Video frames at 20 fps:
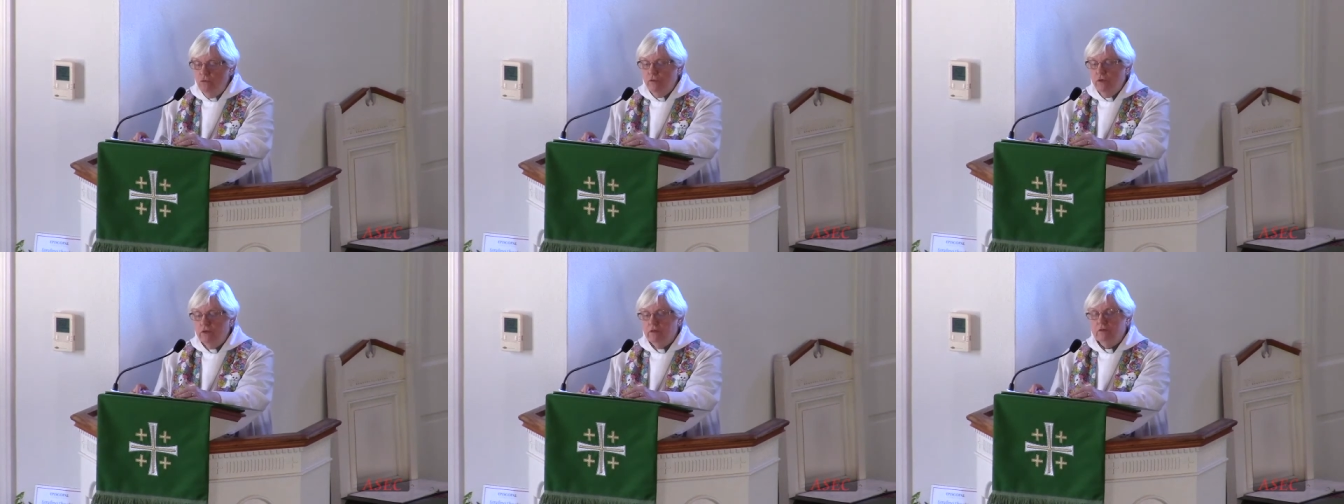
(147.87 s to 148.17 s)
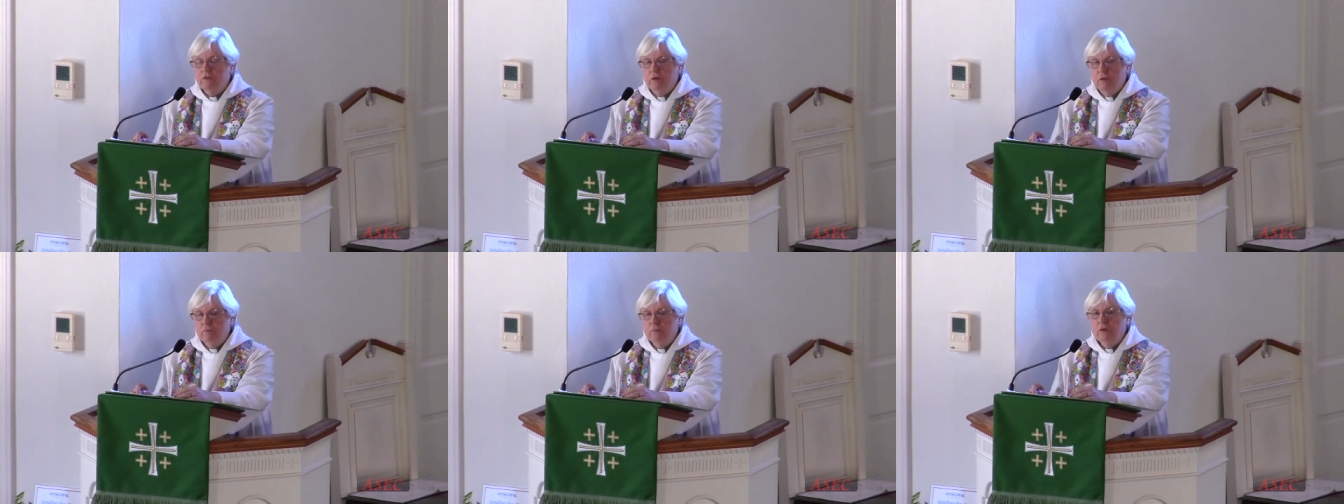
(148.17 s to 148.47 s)
that
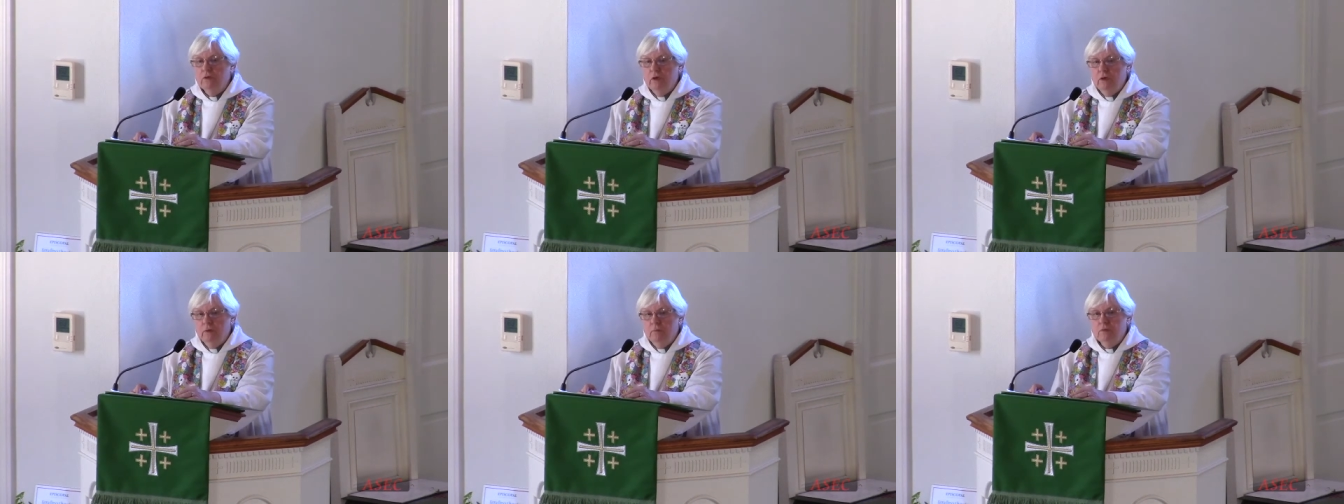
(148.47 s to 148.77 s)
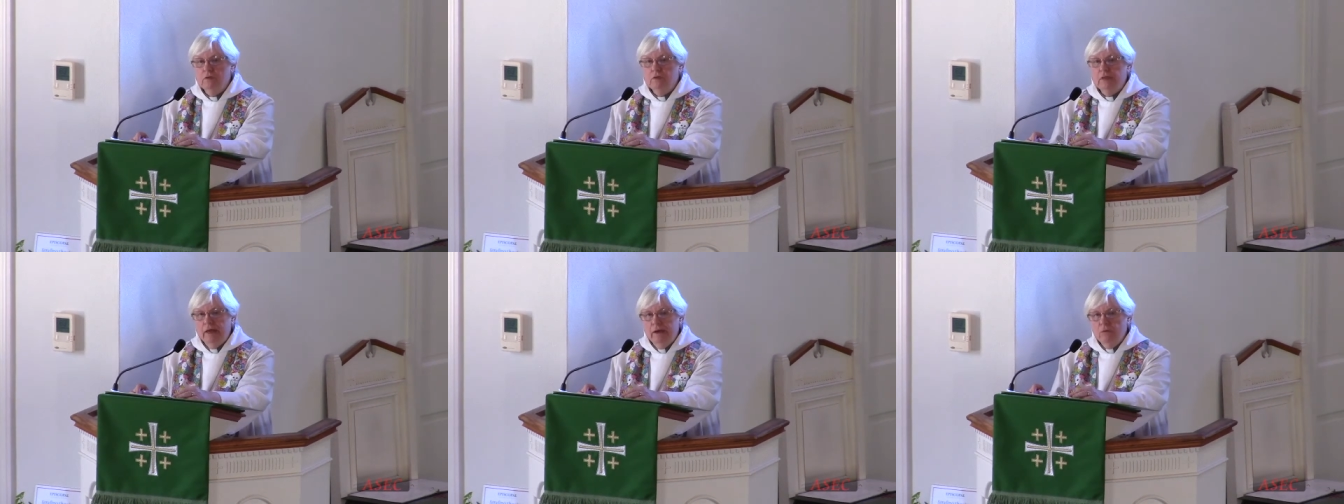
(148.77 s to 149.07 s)

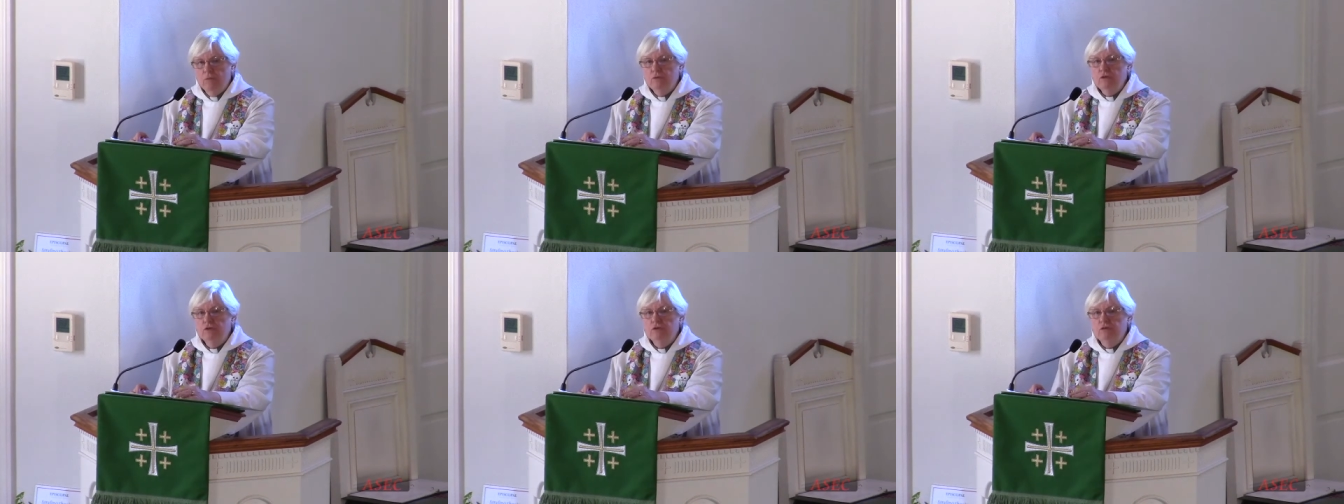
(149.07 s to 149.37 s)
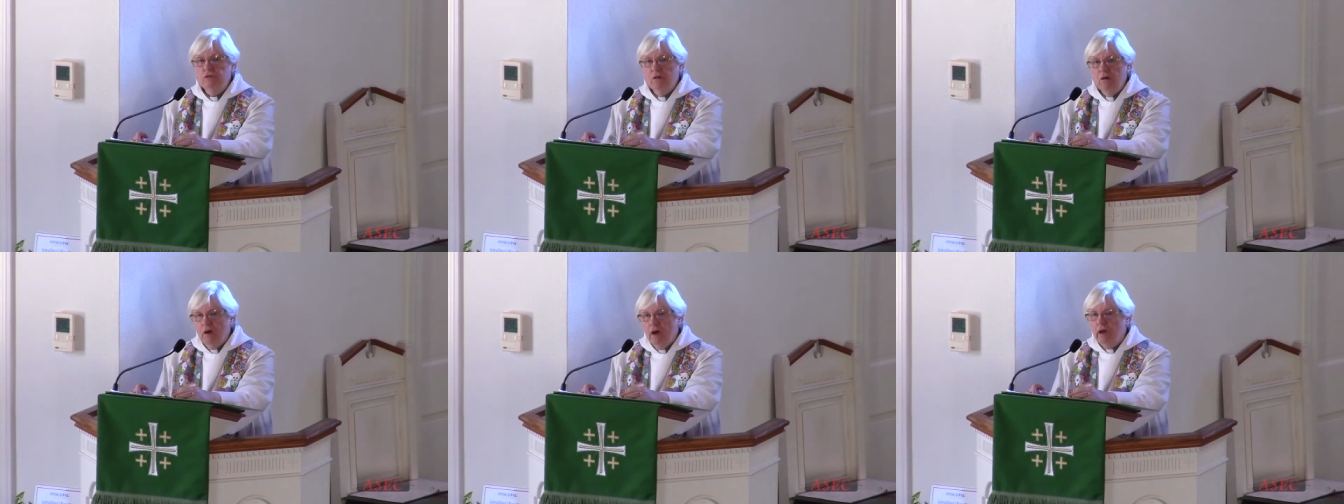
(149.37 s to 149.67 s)
sometimes that was
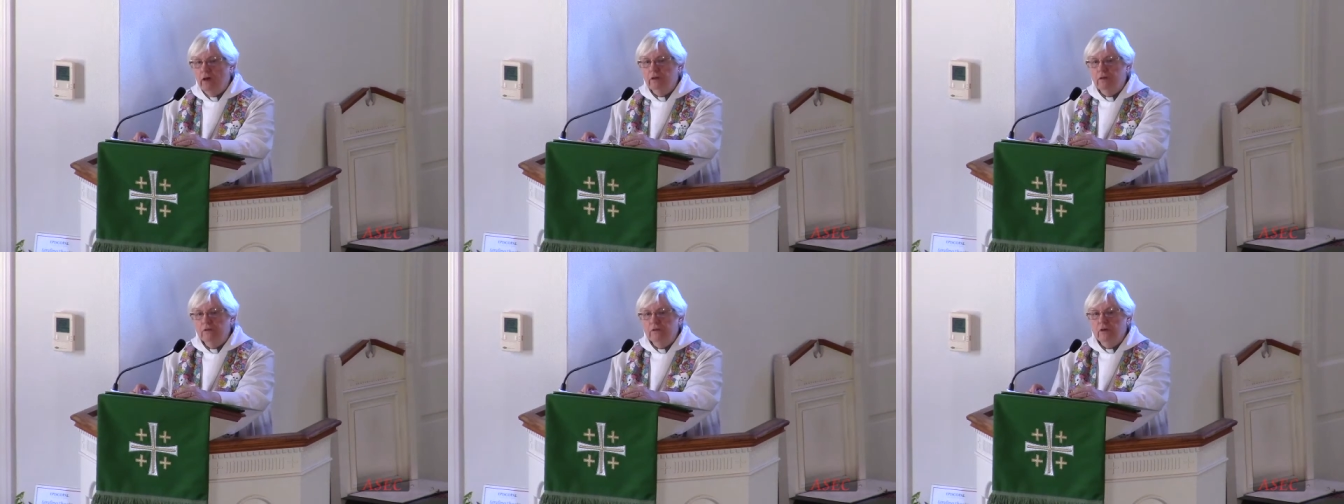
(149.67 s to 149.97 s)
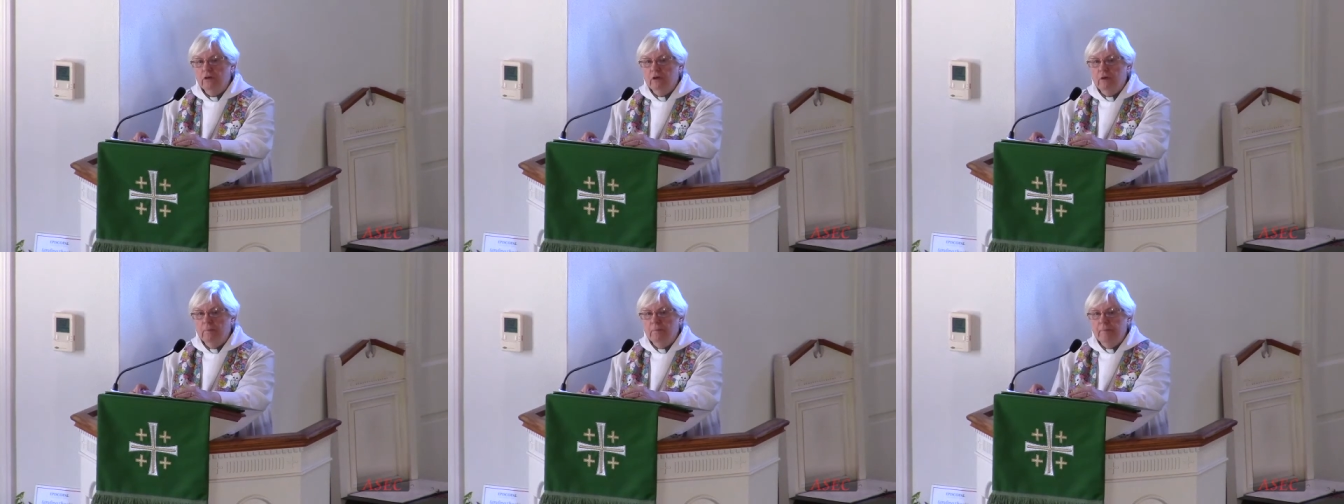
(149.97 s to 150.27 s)
not the
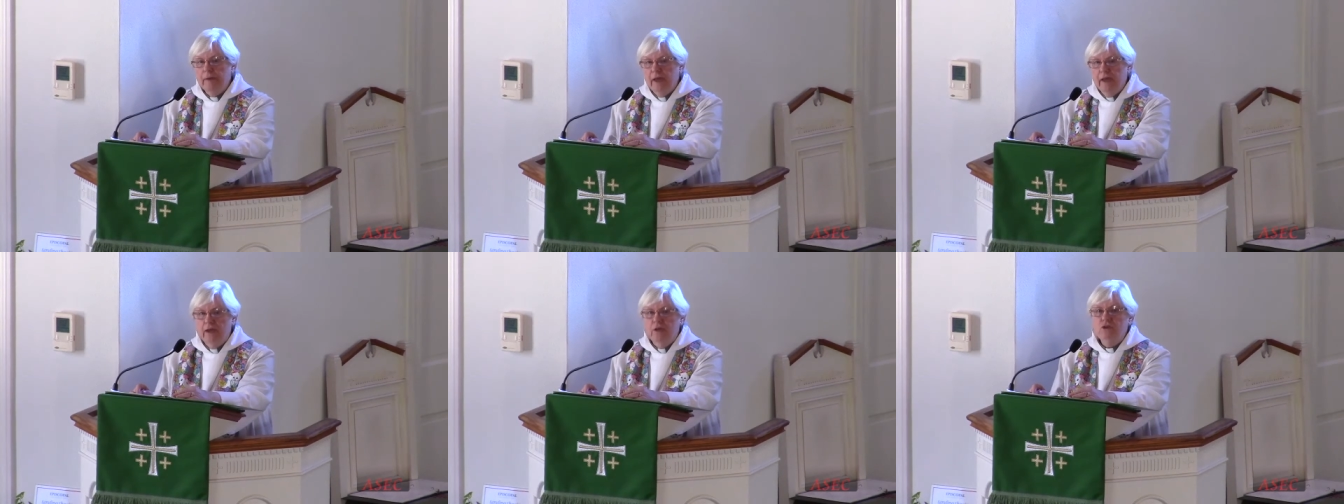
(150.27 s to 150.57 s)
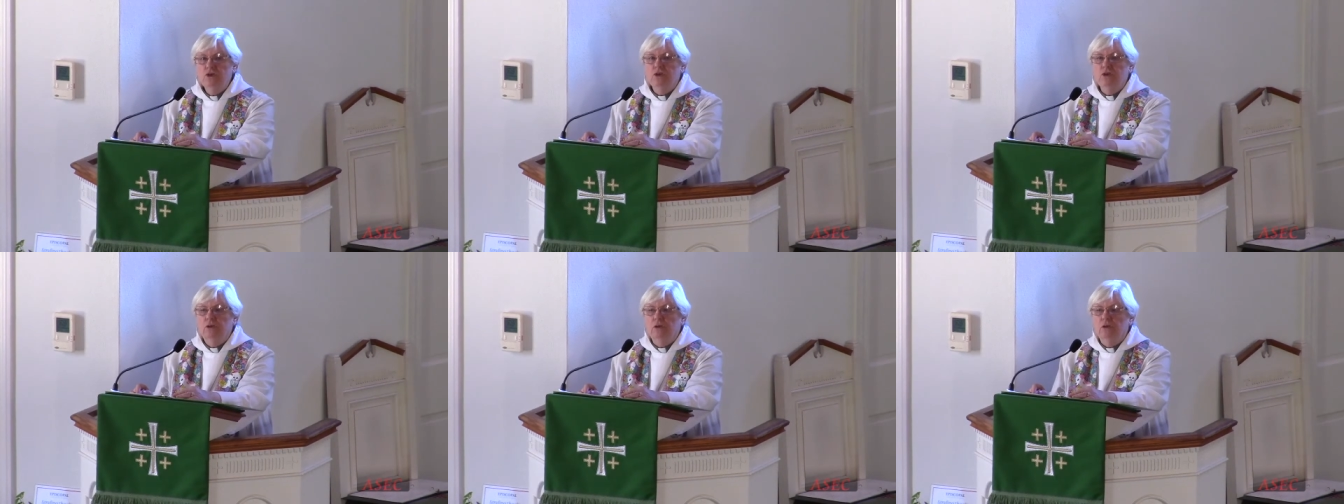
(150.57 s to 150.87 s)

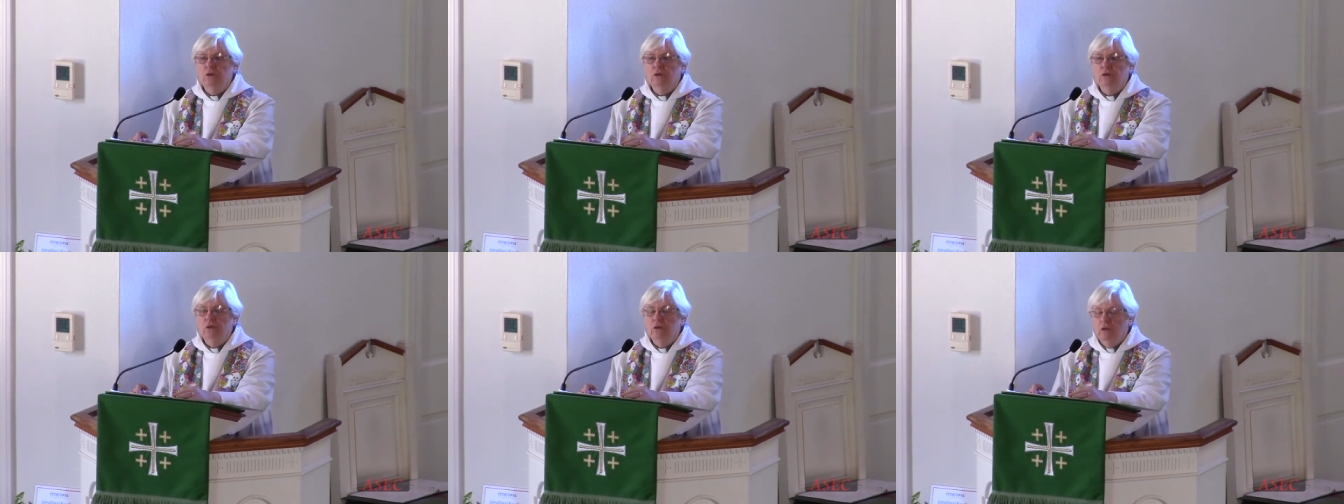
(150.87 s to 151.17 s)
compassionate,